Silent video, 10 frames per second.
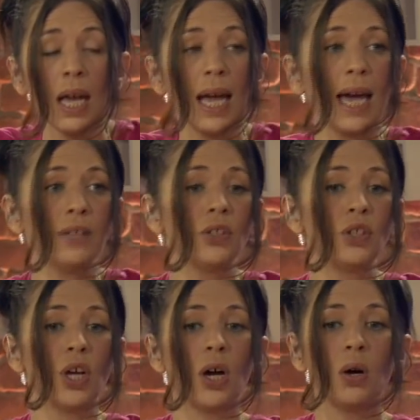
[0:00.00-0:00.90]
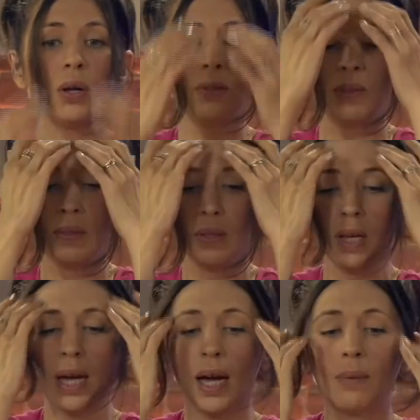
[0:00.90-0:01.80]
And so
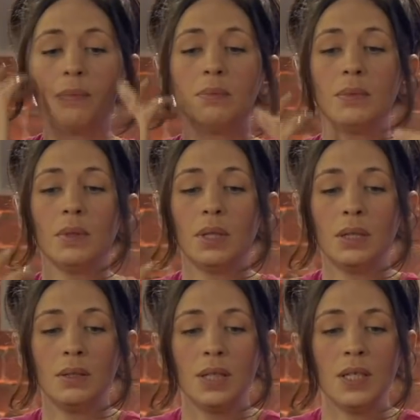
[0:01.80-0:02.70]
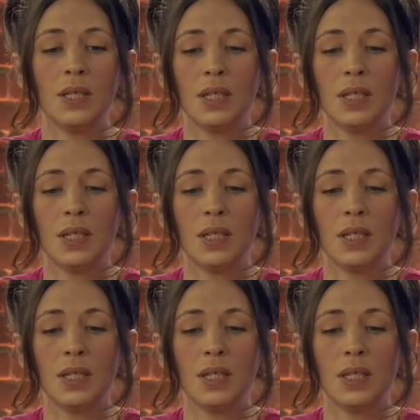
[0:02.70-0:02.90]
this is